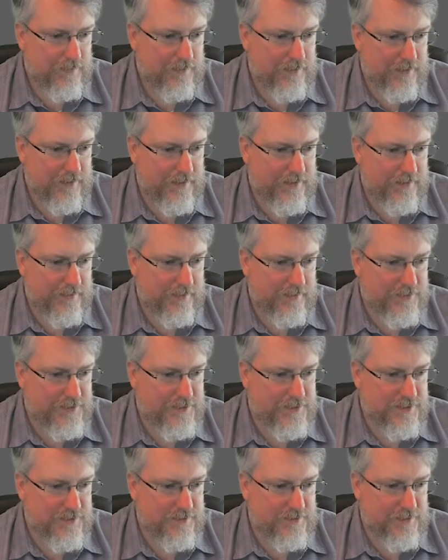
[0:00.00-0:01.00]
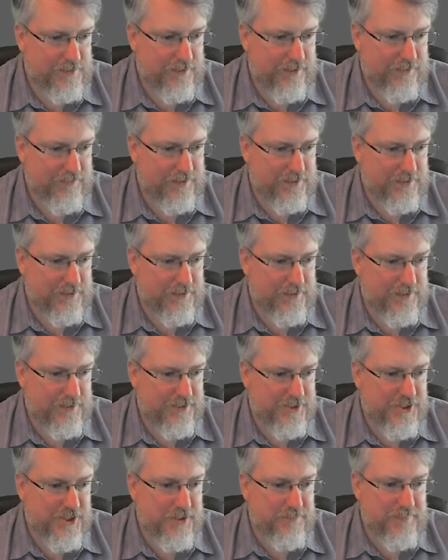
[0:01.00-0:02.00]
It looks, you know,
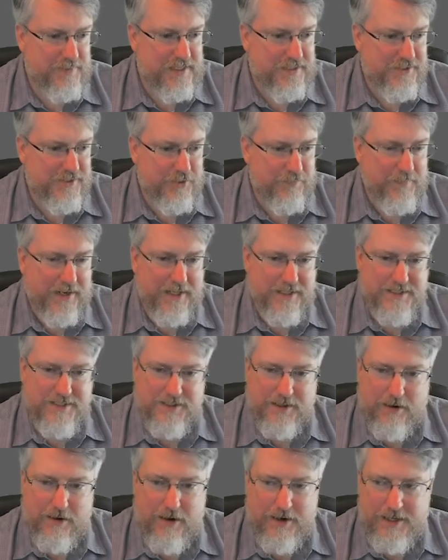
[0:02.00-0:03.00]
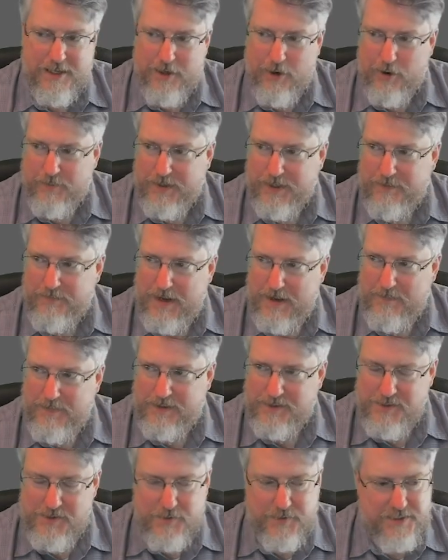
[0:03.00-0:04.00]
it should be 2 minutes. The audio I'm going to map
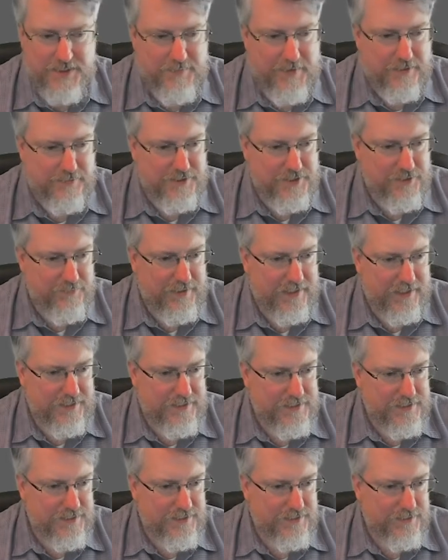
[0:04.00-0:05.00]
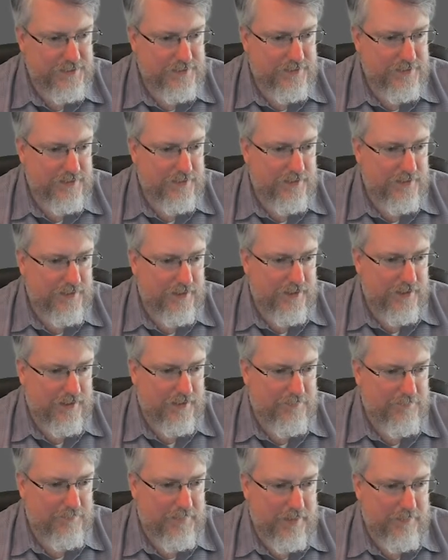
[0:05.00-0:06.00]
it to is about 2 minutes.
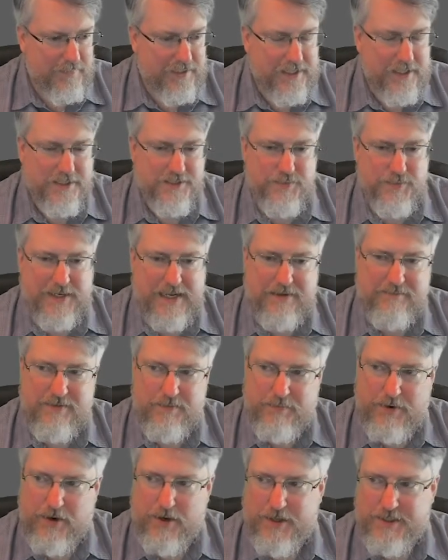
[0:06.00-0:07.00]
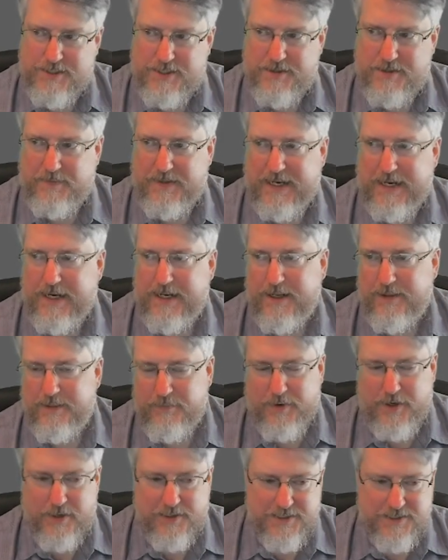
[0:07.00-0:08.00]
But because we gave the pause at the beginning and
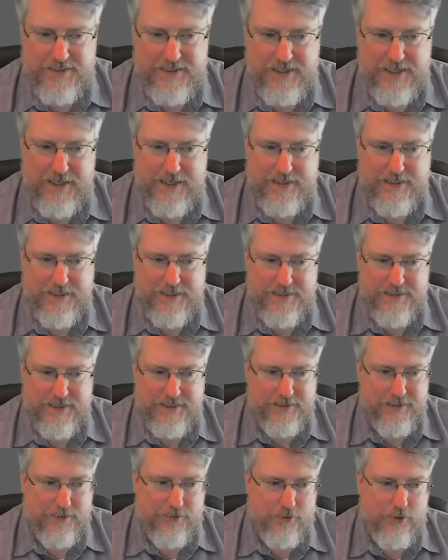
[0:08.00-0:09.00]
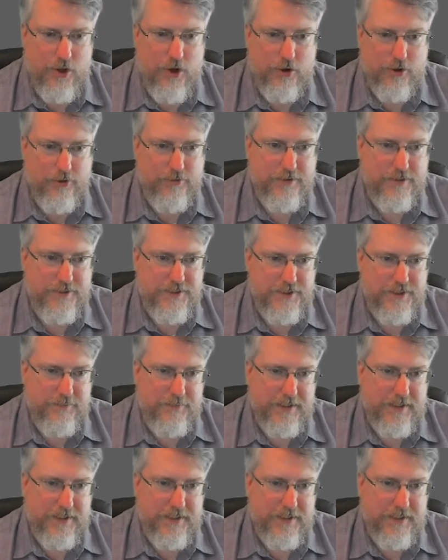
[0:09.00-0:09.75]
the pause at the end, it's a little longer than 2